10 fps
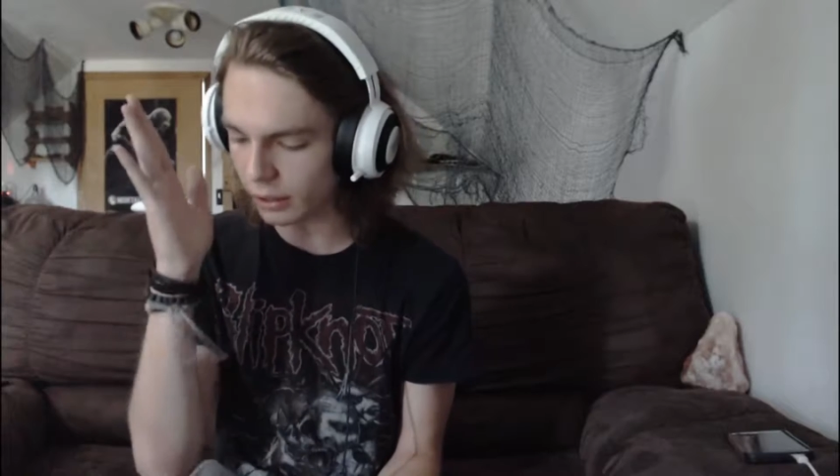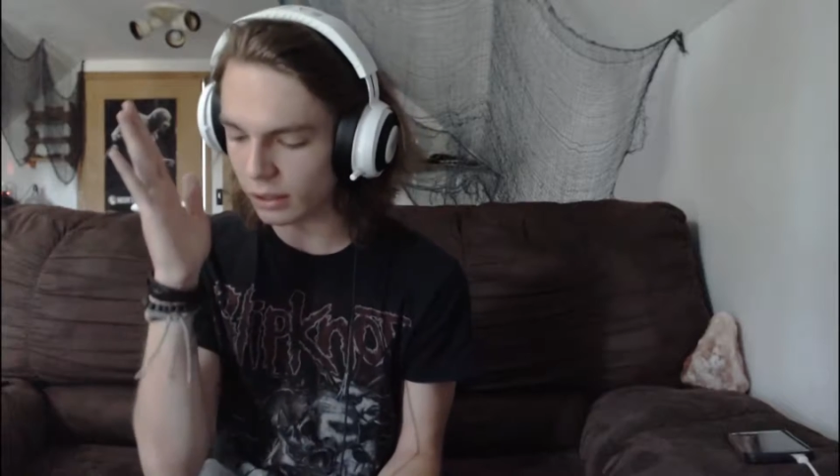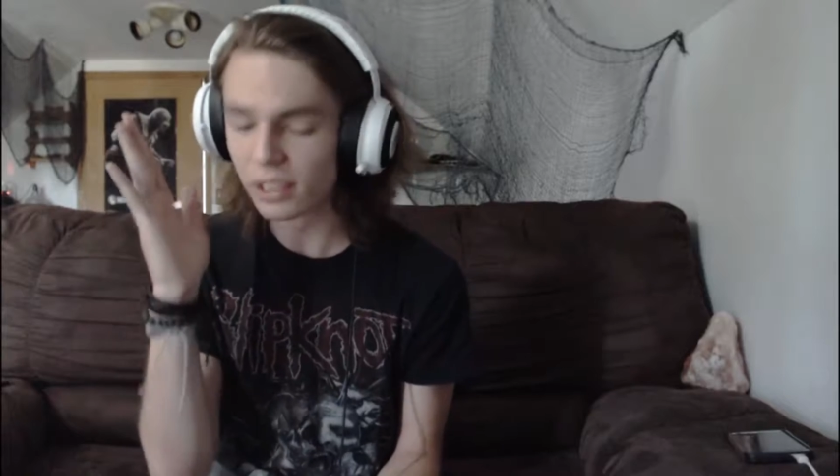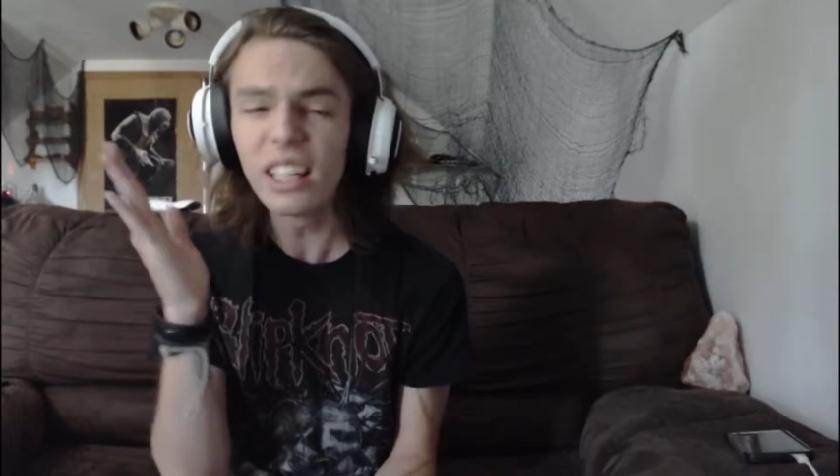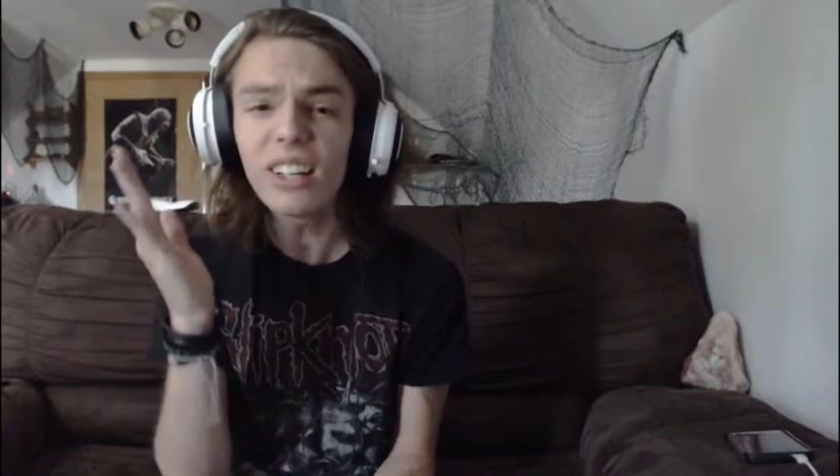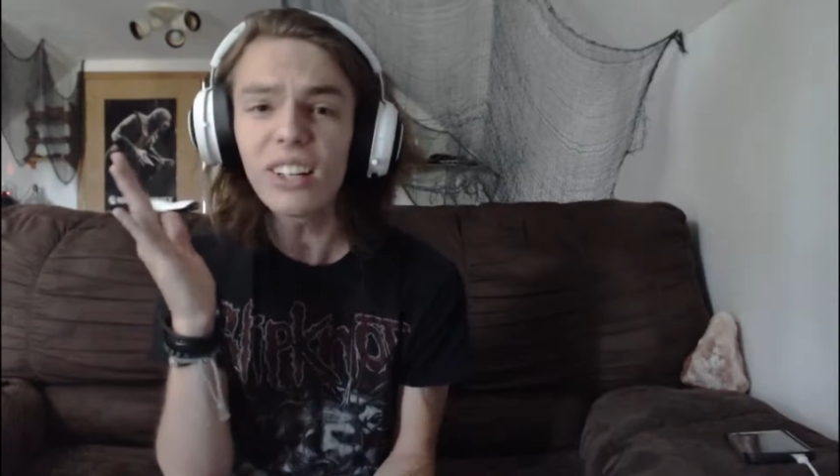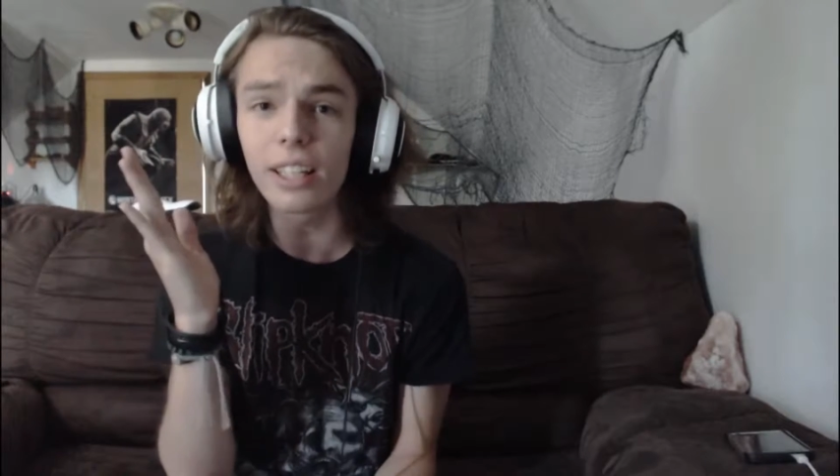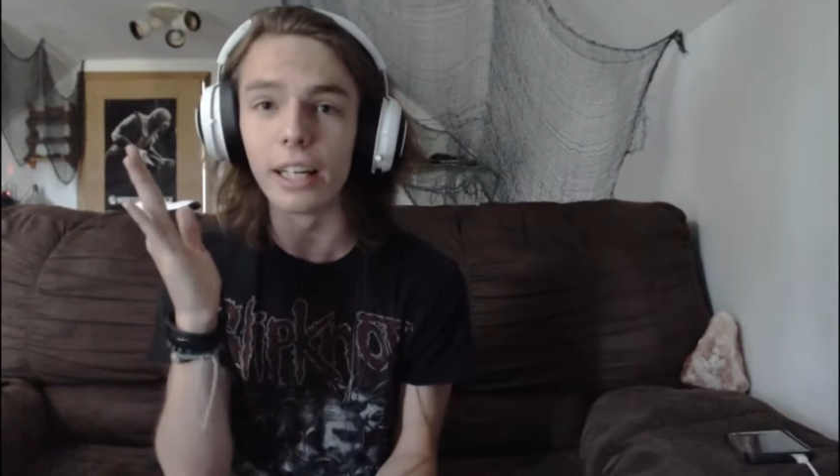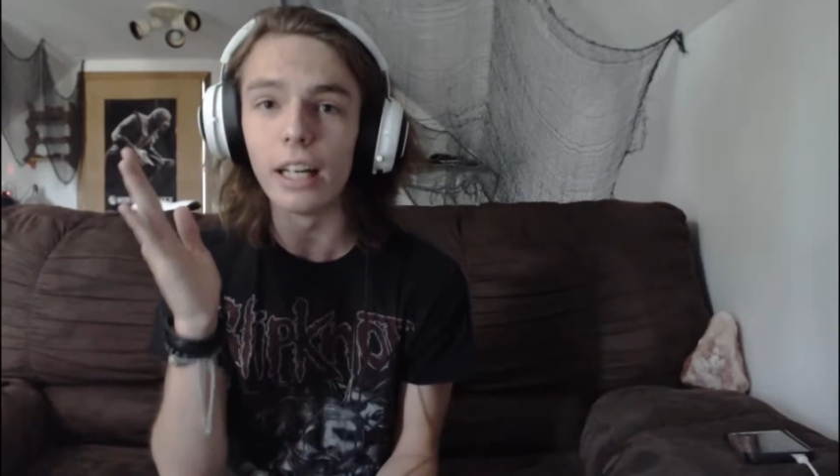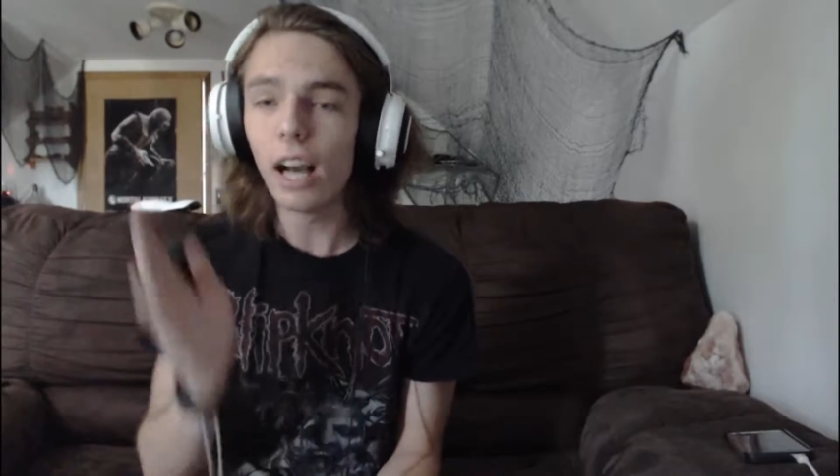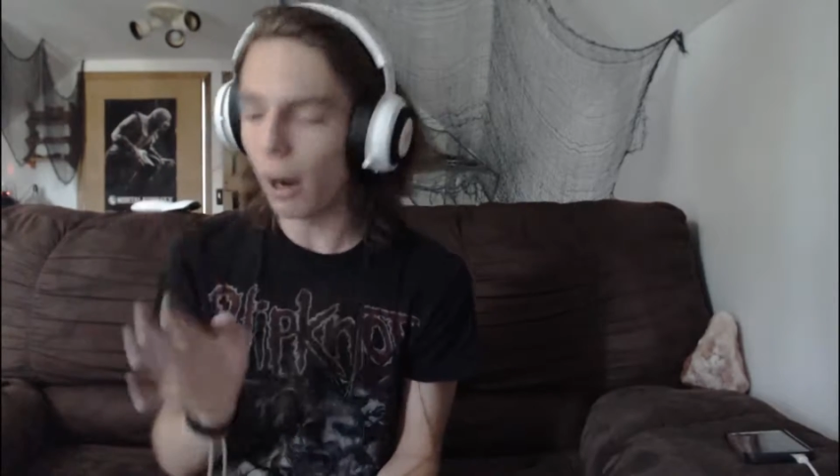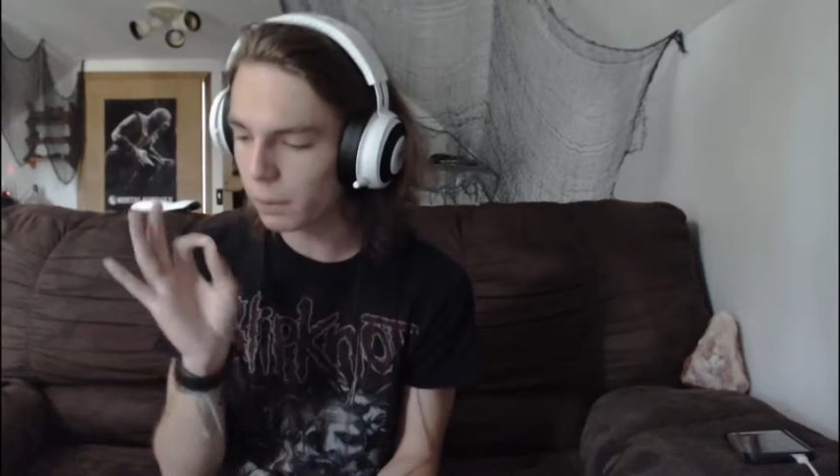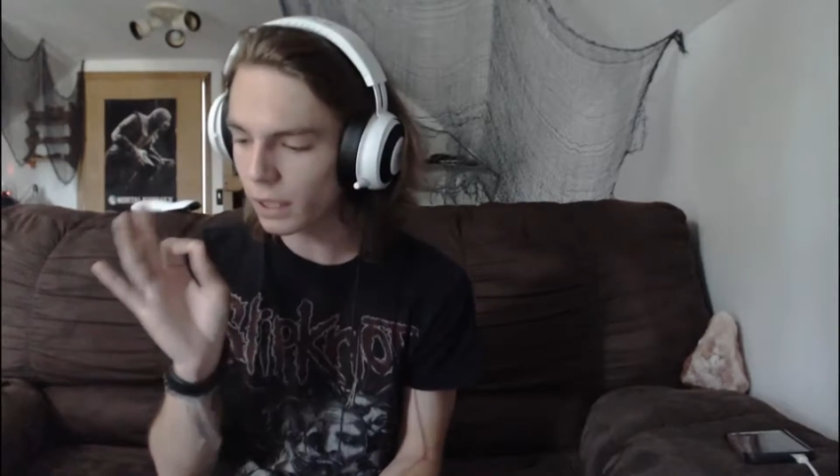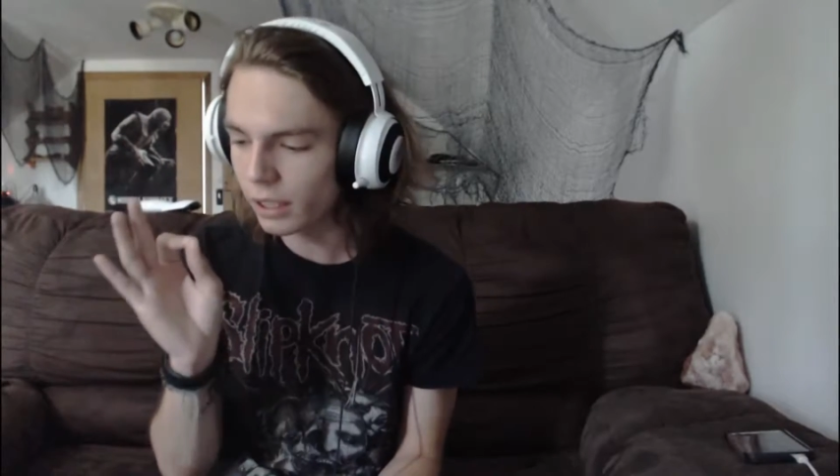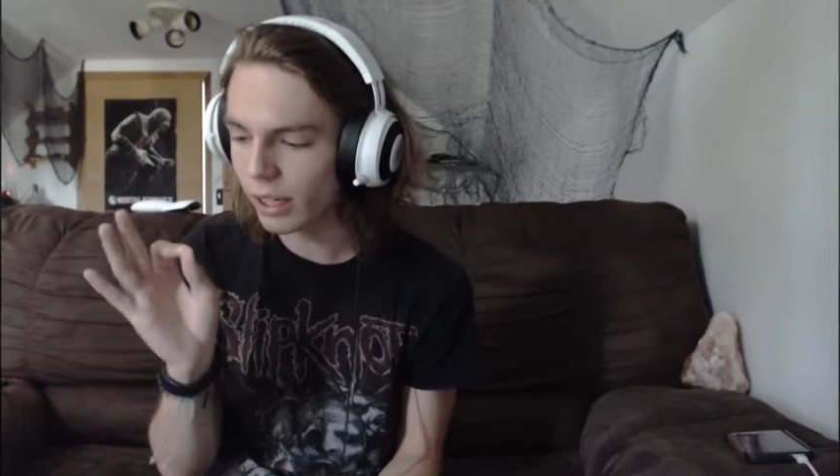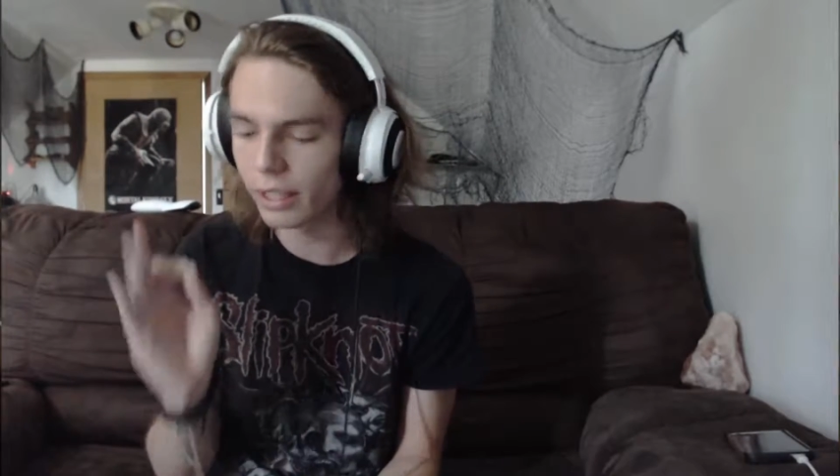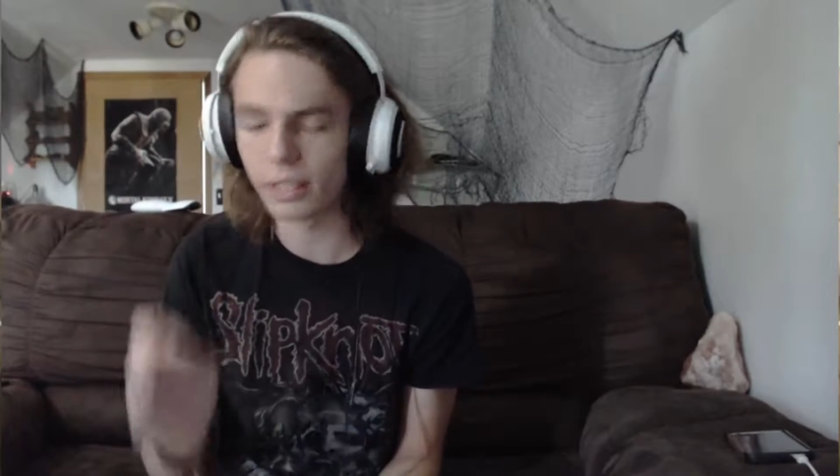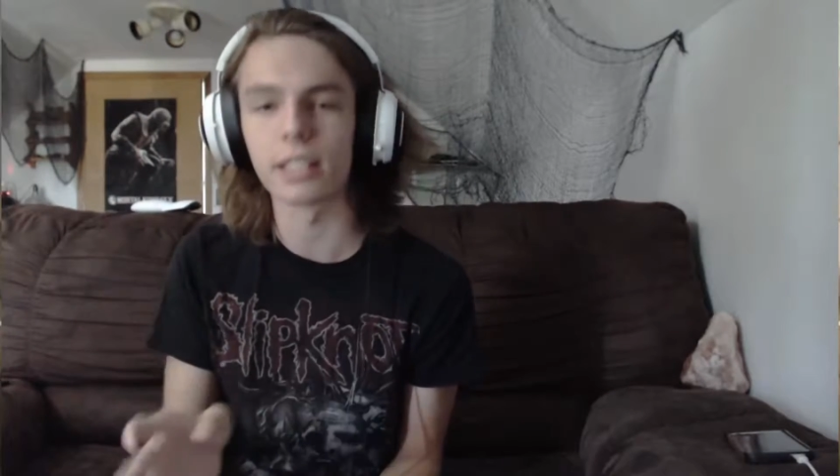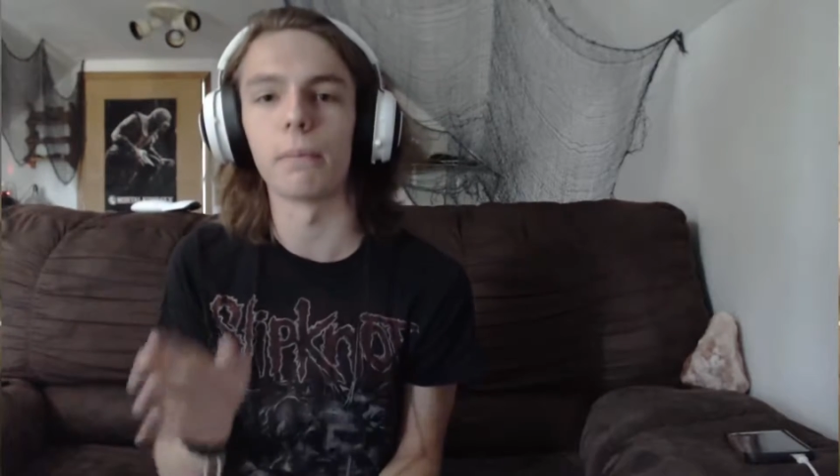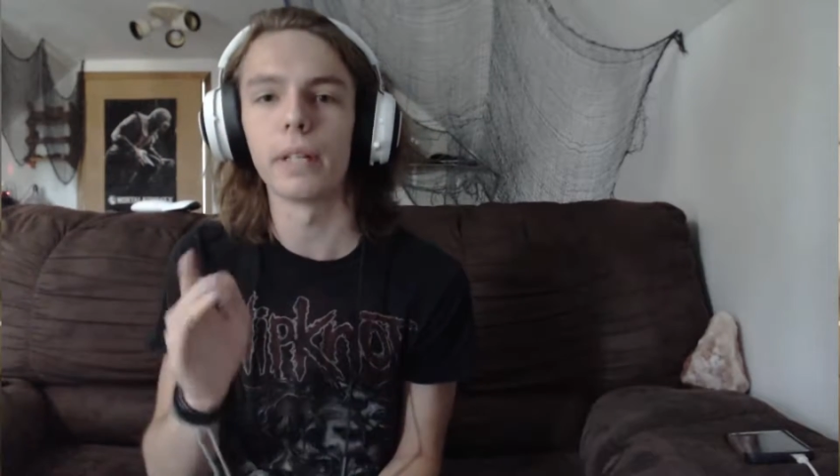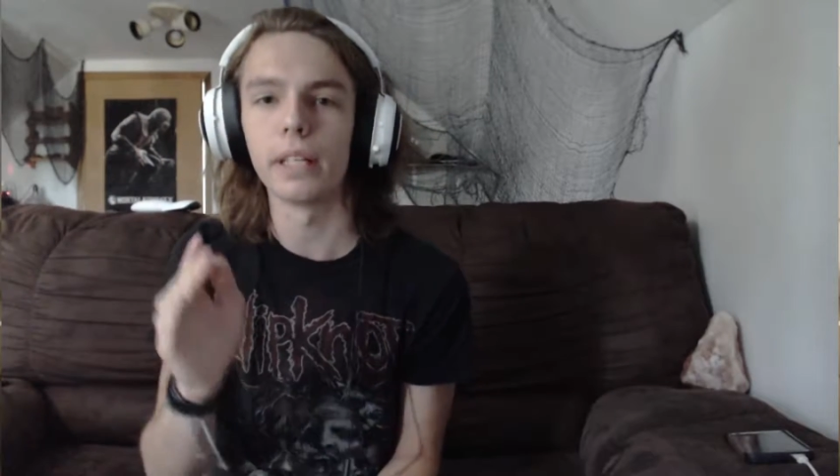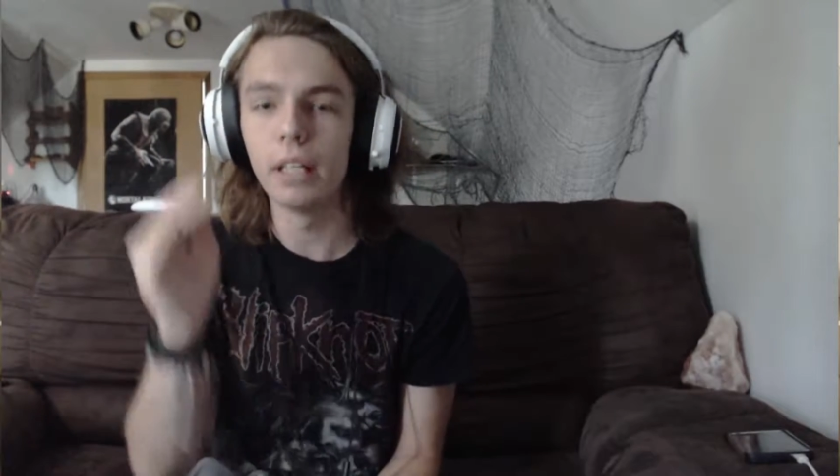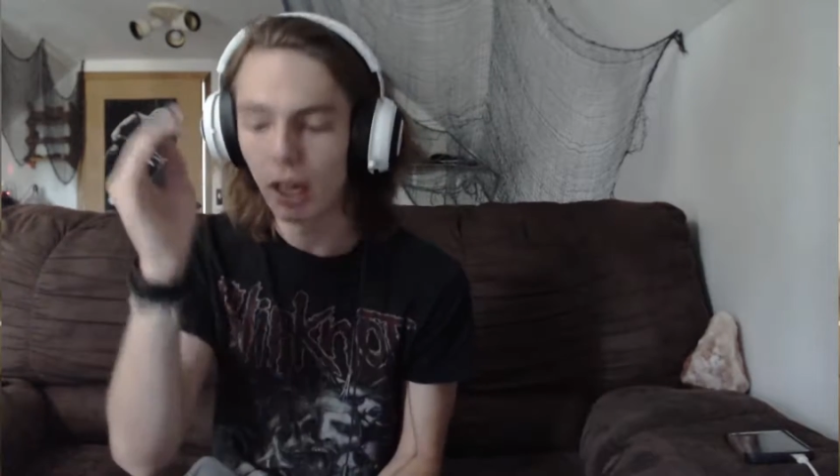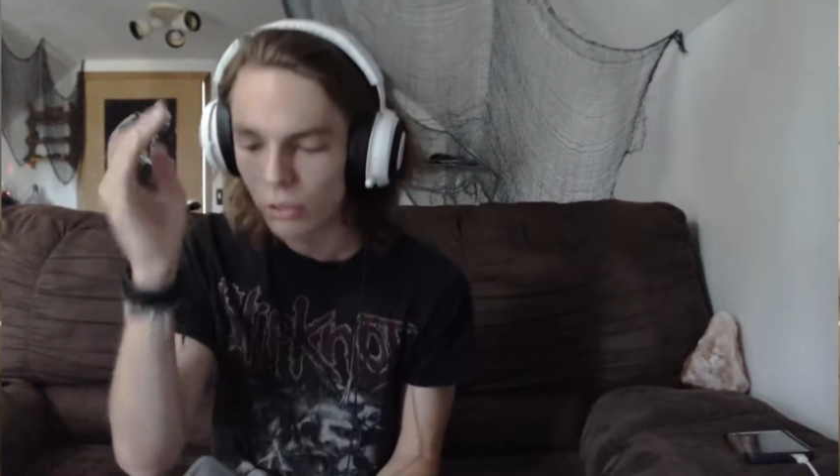literally obliterated somebody